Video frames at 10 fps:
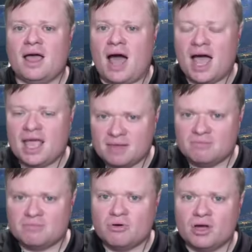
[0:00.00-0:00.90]
I
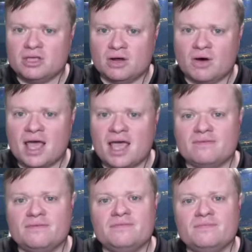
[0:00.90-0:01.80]
can put, you know, I
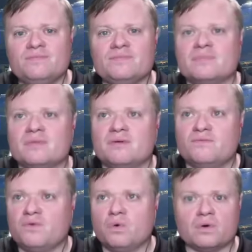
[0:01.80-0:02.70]
have
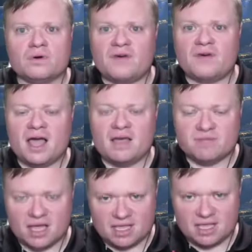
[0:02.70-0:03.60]
four or five,
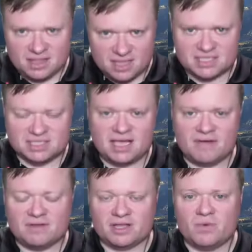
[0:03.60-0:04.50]
like this is
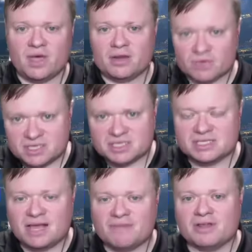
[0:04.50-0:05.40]
definitely a win or this
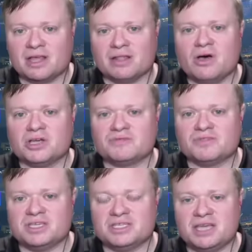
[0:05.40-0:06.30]
is definitely a loss for
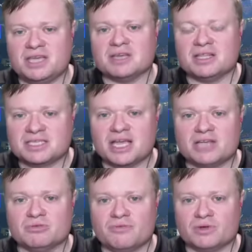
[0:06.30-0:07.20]
these teams on the
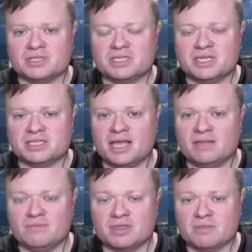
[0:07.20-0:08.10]
schedule before the season.
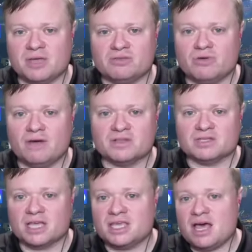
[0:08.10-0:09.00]
And with the Big 12,
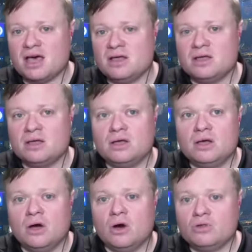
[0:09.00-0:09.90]
it's like, yeah,
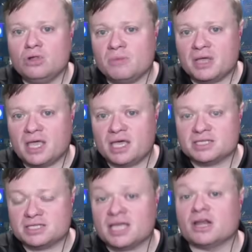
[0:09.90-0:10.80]
Oklahoma,
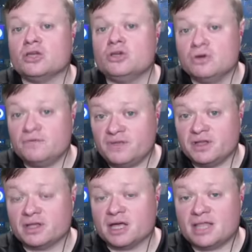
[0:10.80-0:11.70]
Kansas, I got a good
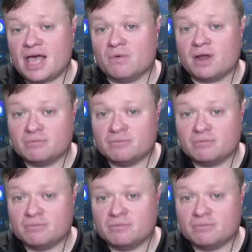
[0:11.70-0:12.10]
feeling on that one.